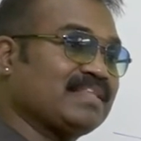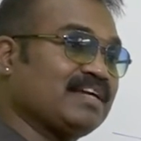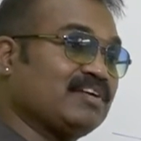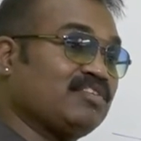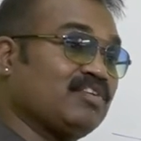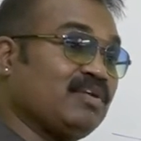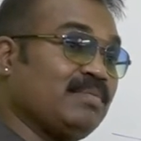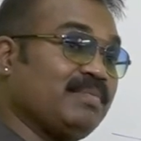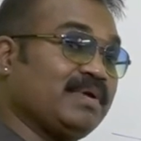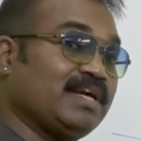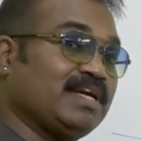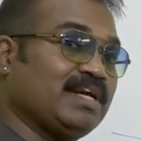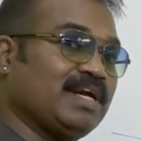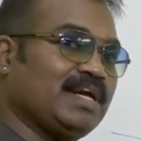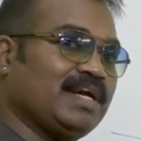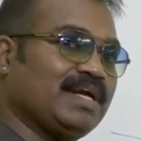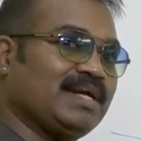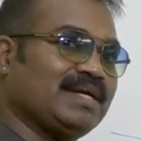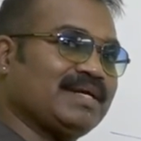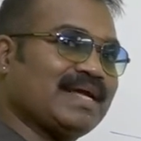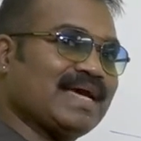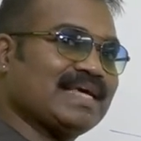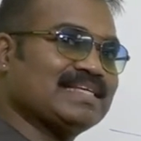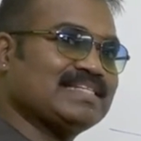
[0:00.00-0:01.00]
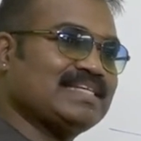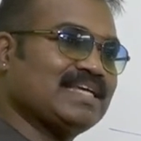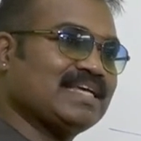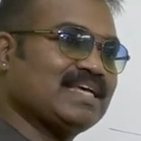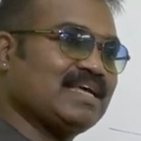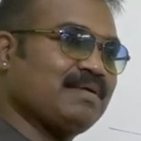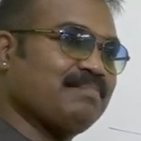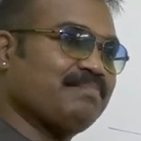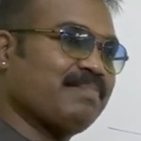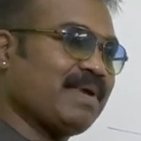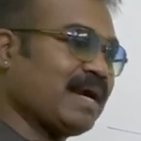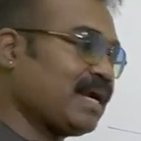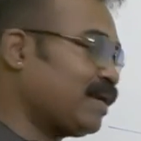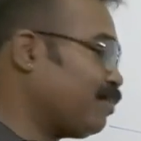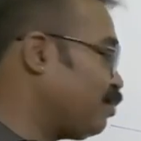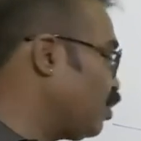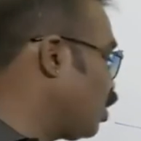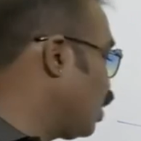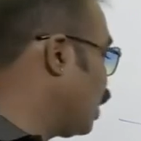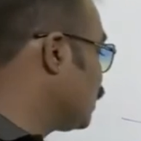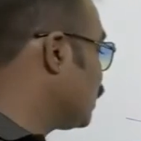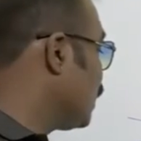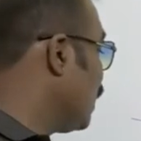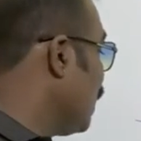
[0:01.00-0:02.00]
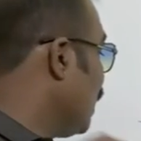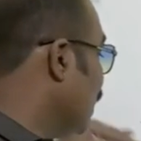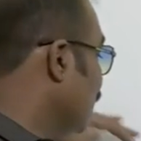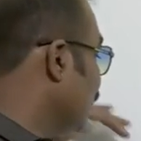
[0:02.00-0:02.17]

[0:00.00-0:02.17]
that will be creating drastic impact, because